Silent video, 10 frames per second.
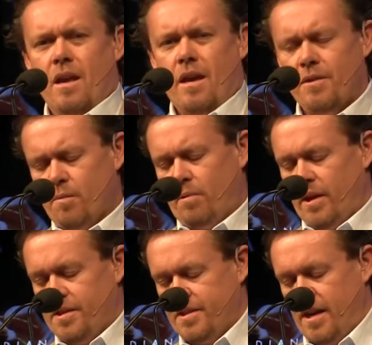in their
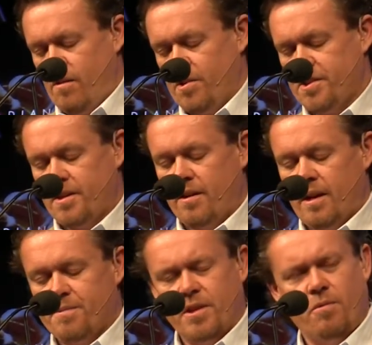place now are
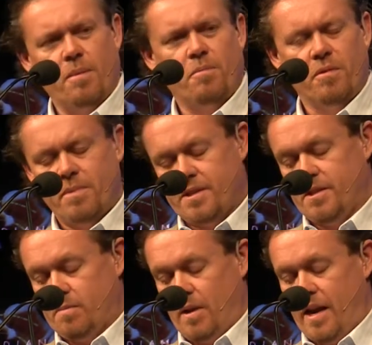startups equipped with
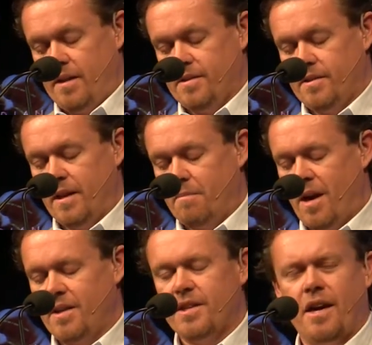business plans that
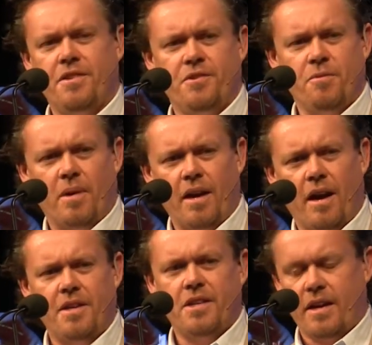monetize you by
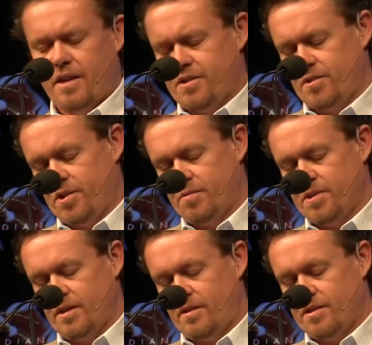hijacking search
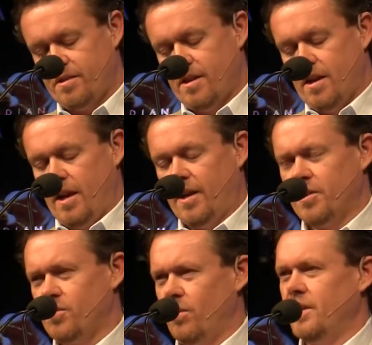results and
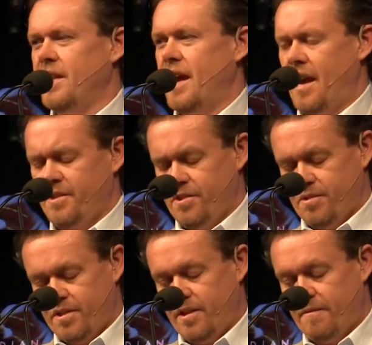controlling the
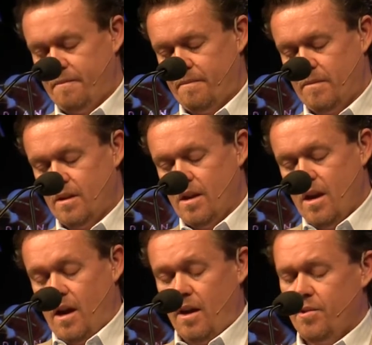ads you see.
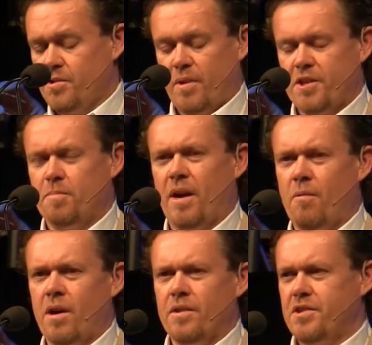Others write
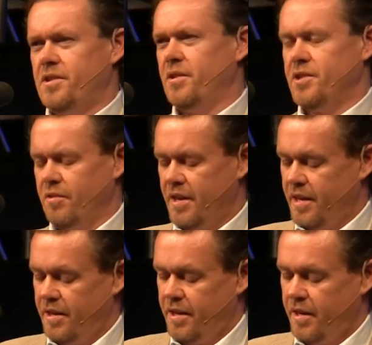spyware that steals your
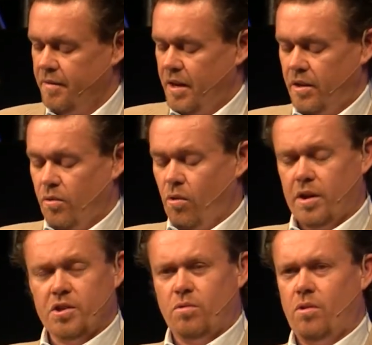identity and poor
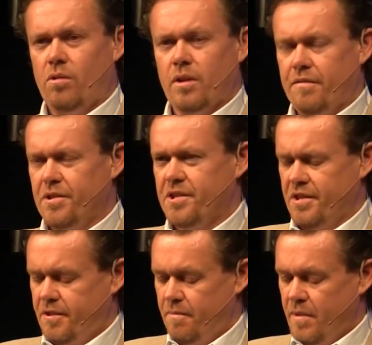control of your
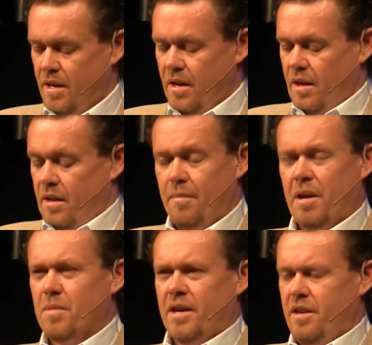system. They
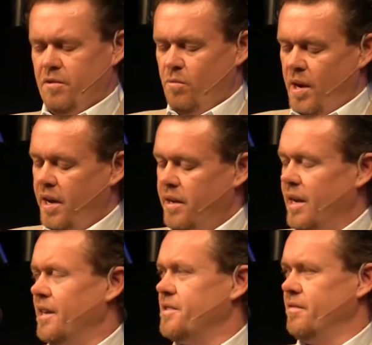make money either way,
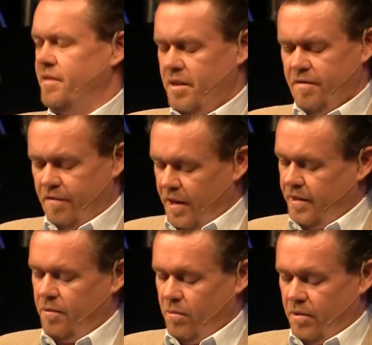and it's a very
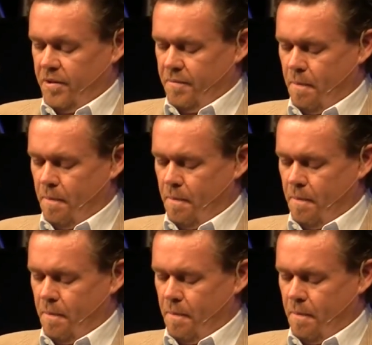frightening world.